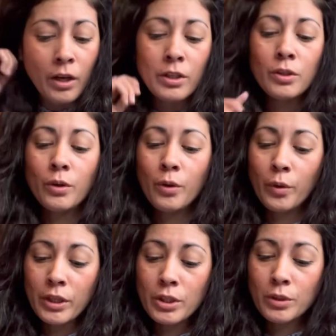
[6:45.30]
So
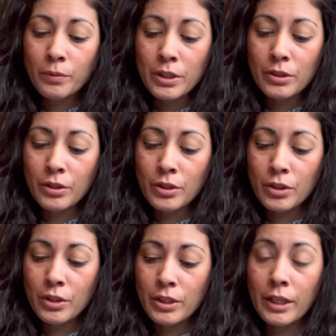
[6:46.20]
according to
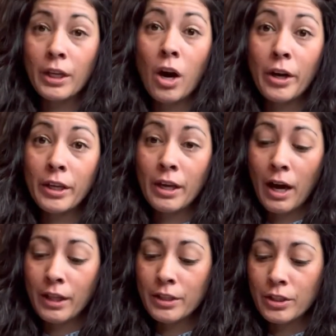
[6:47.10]
researchers and
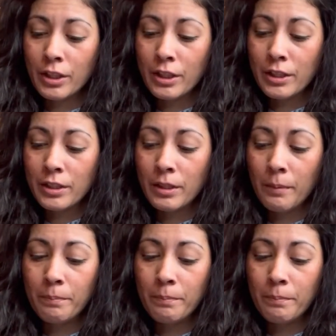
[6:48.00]
archaeologists,